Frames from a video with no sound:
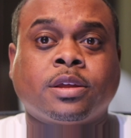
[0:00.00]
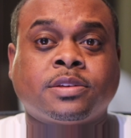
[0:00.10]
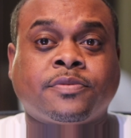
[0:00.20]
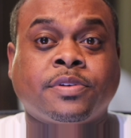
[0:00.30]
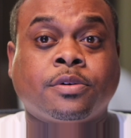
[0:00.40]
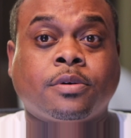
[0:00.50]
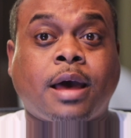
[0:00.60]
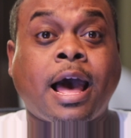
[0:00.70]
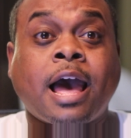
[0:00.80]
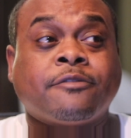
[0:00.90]
in this field,
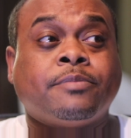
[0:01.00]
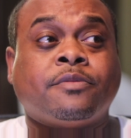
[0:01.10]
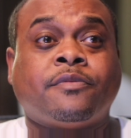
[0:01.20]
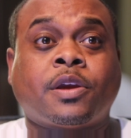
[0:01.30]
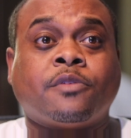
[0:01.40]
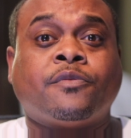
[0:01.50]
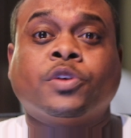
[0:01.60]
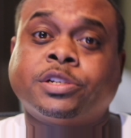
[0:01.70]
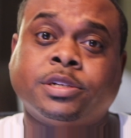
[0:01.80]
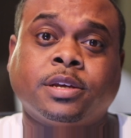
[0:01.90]
I've been very
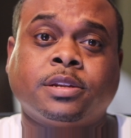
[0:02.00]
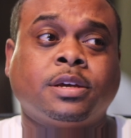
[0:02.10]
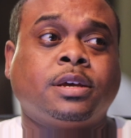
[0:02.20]
fortunate